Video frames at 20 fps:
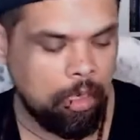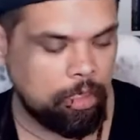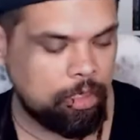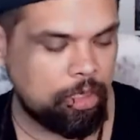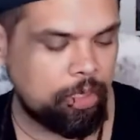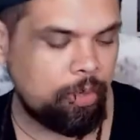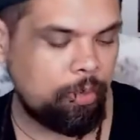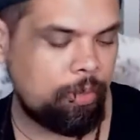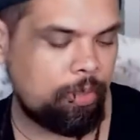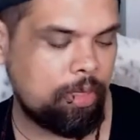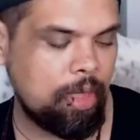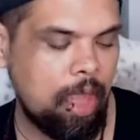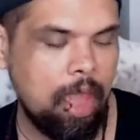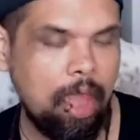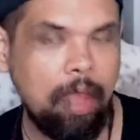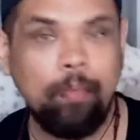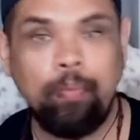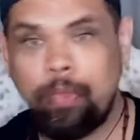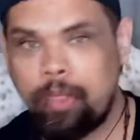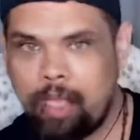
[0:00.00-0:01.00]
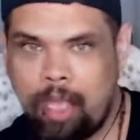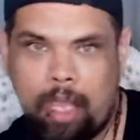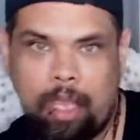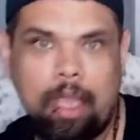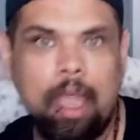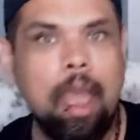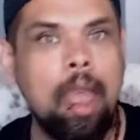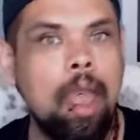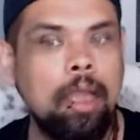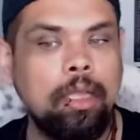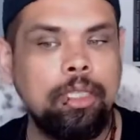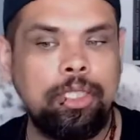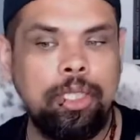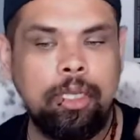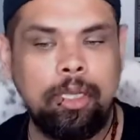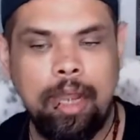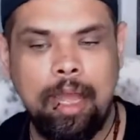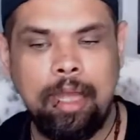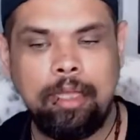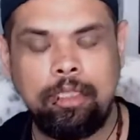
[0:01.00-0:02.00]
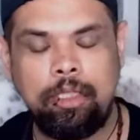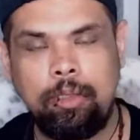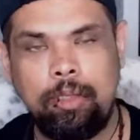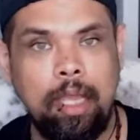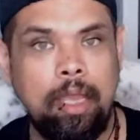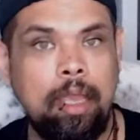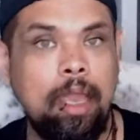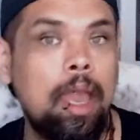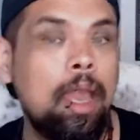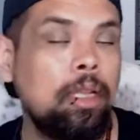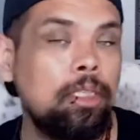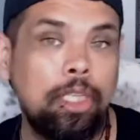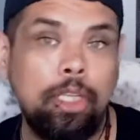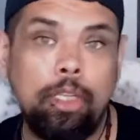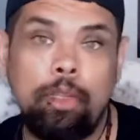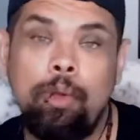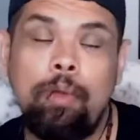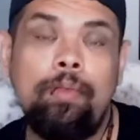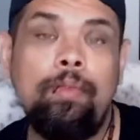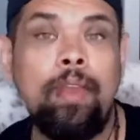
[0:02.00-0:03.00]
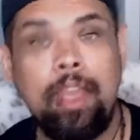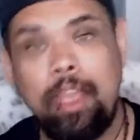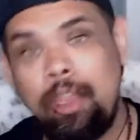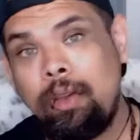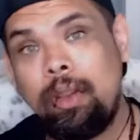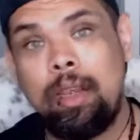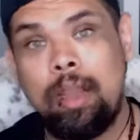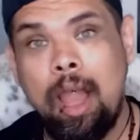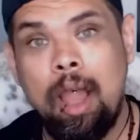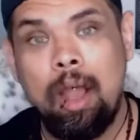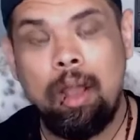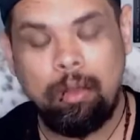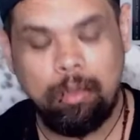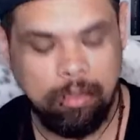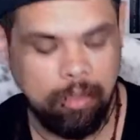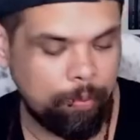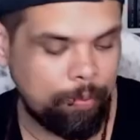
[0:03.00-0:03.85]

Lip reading: Do that, take action. And as you take action, you'll figure it out.